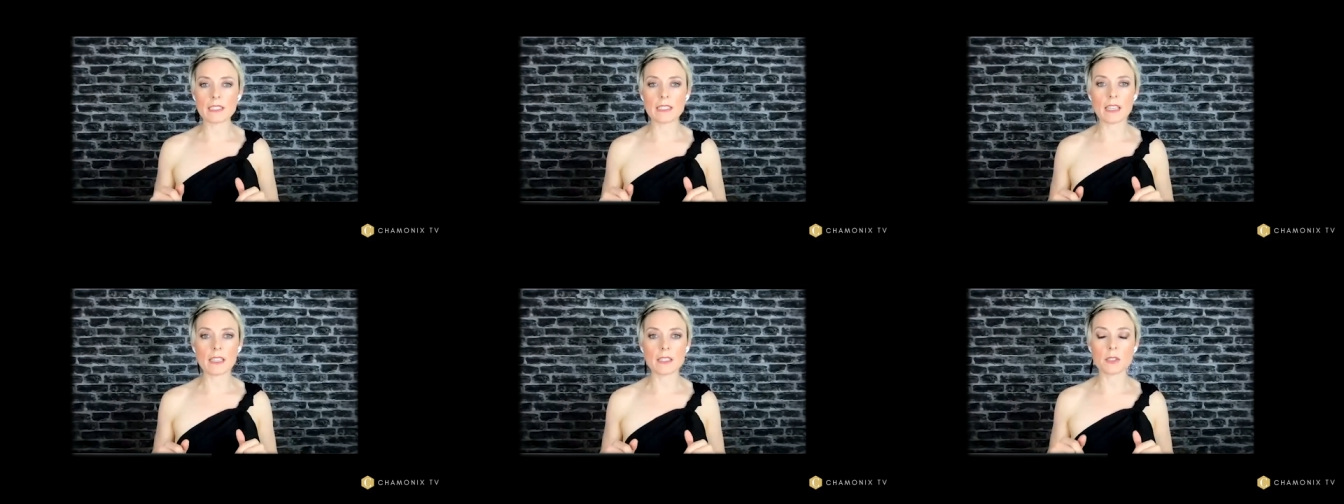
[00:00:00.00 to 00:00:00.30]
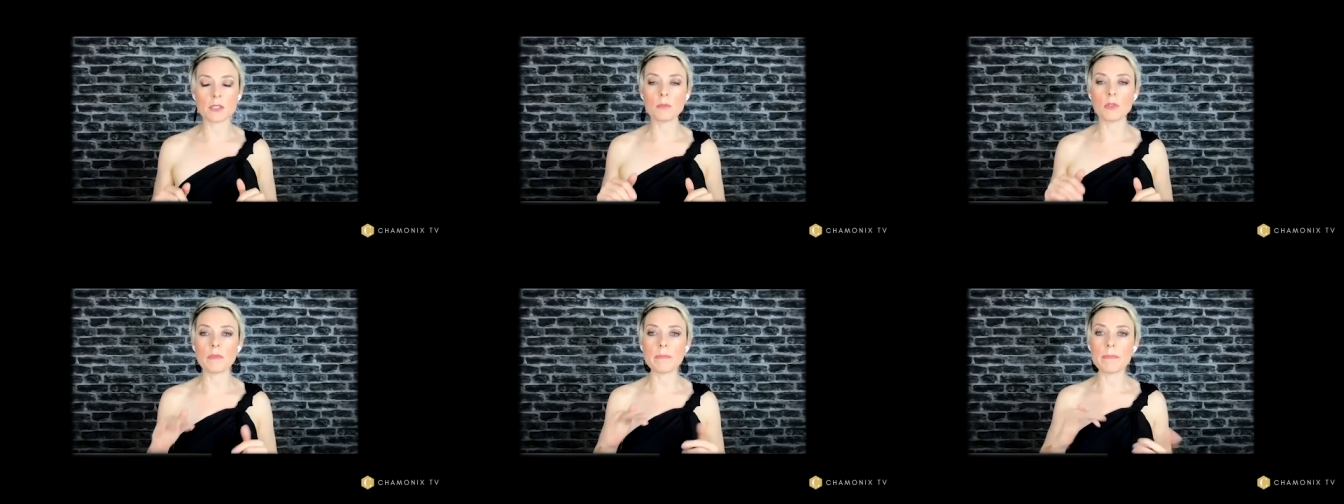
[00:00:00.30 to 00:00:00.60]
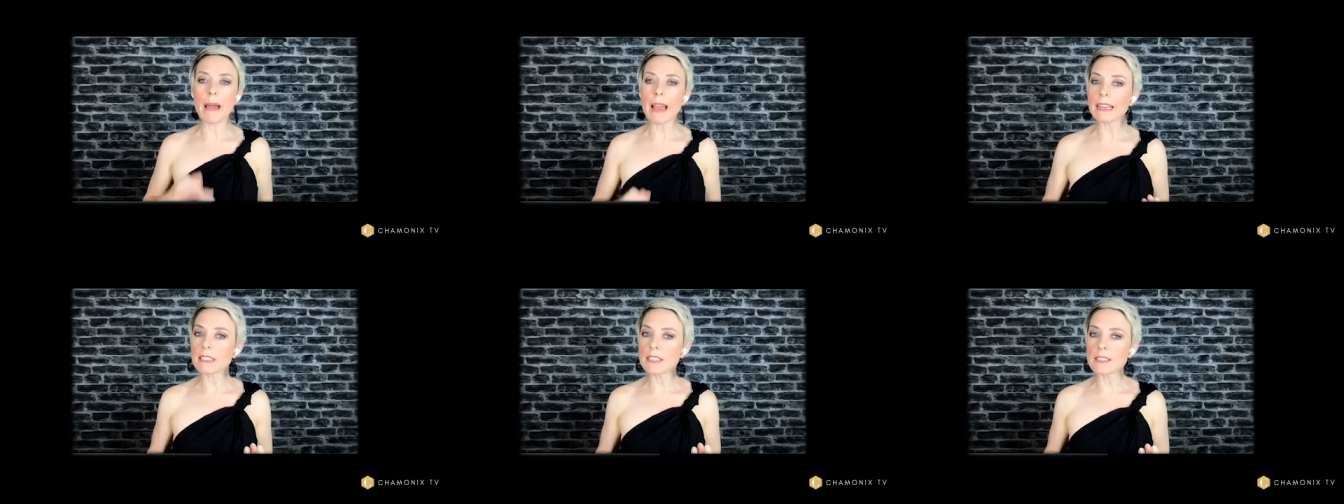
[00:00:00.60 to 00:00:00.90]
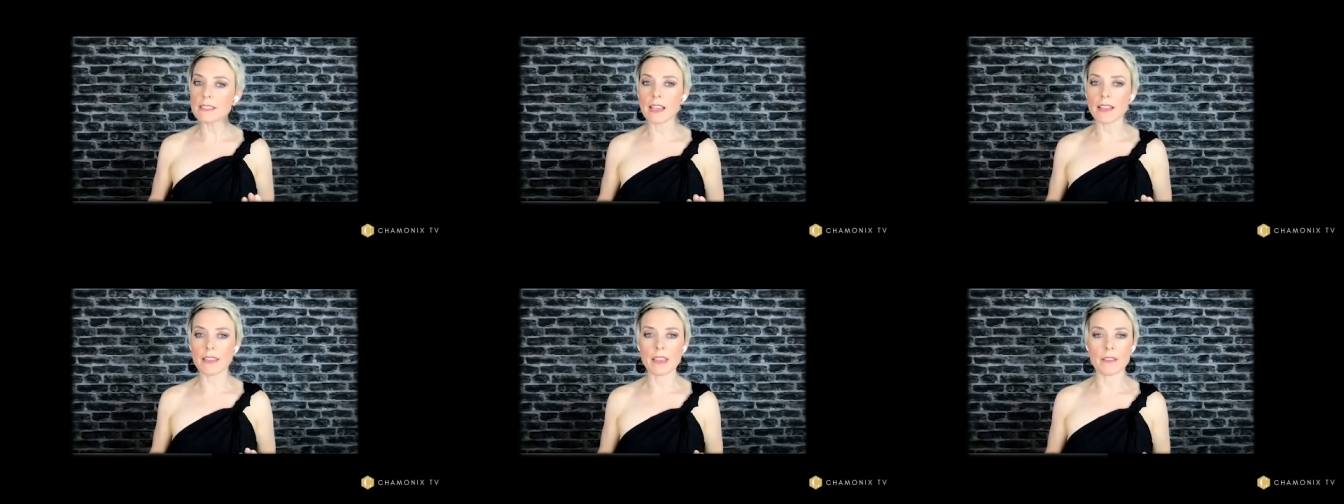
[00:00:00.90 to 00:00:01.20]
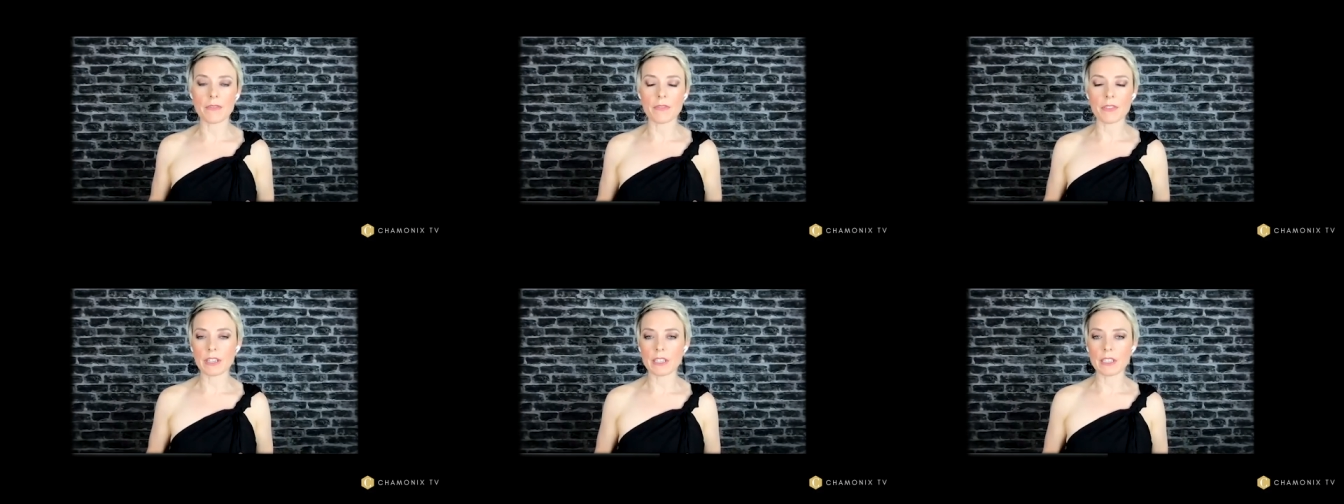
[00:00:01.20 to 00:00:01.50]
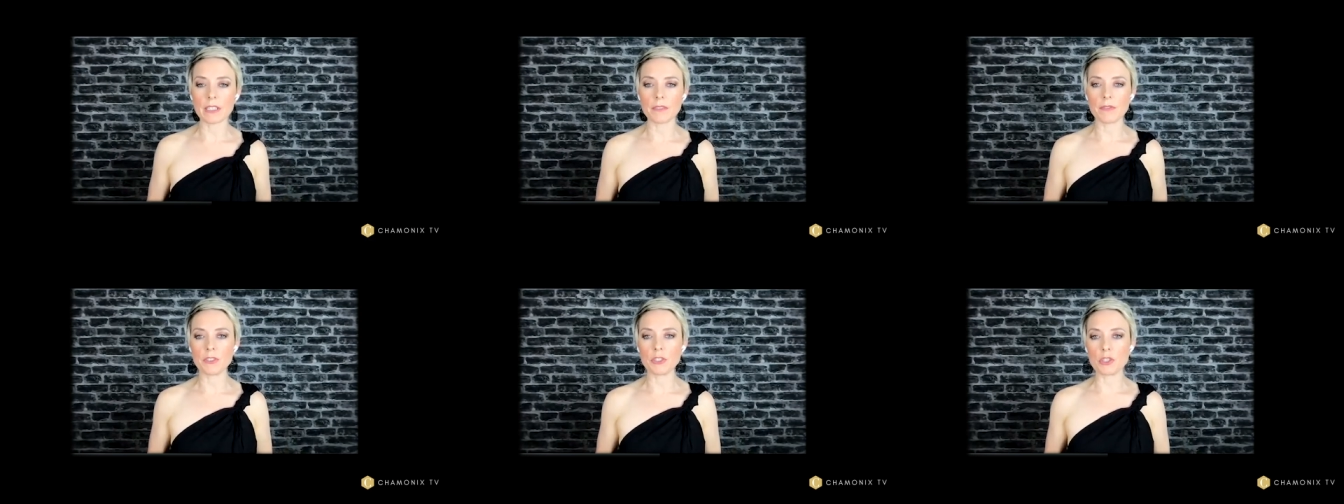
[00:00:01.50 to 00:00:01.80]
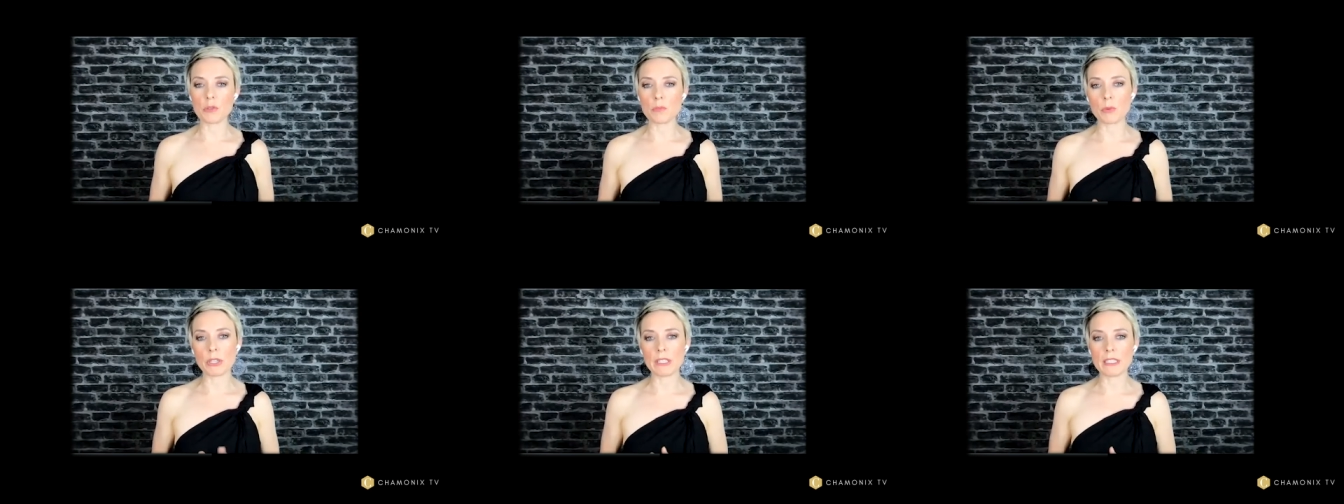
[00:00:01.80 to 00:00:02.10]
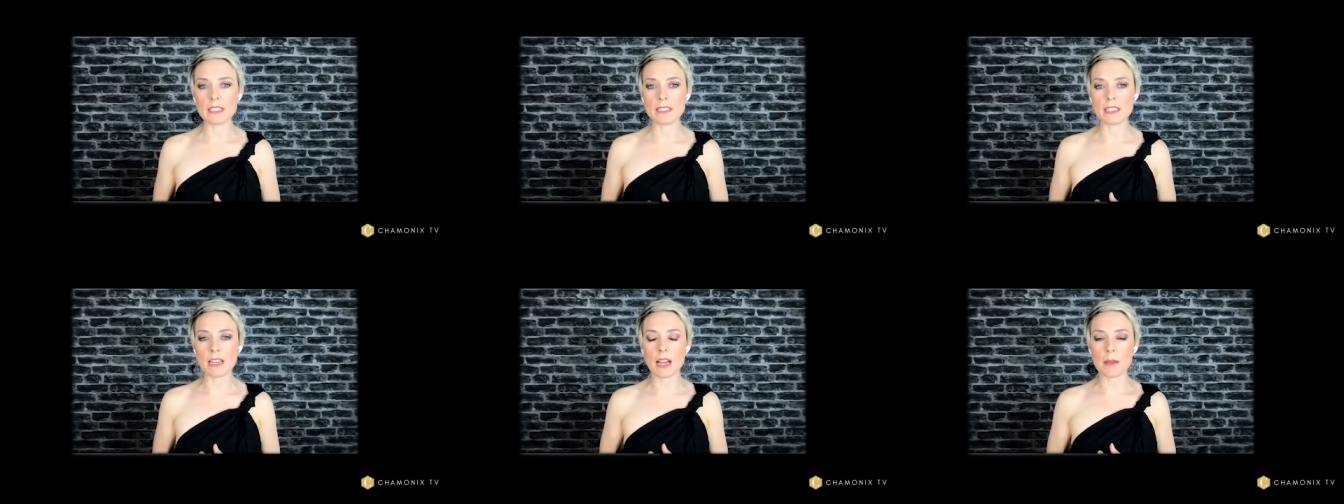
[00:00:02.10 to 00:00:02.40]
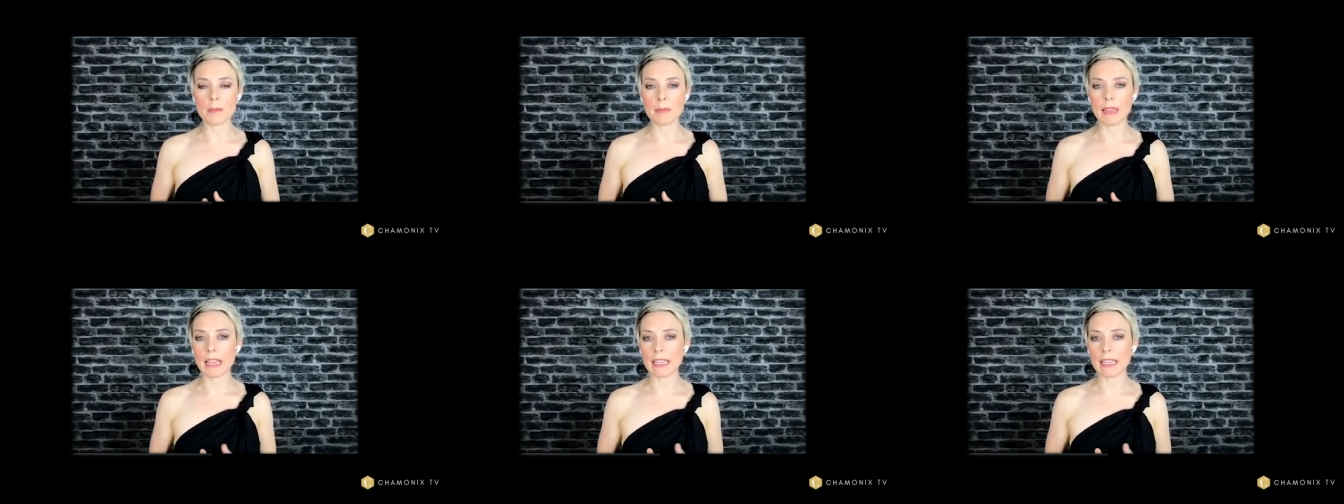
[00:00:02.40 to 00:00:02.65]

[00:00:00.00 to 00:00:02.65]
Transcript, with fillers: decided to move back to South Africa at a future point in time,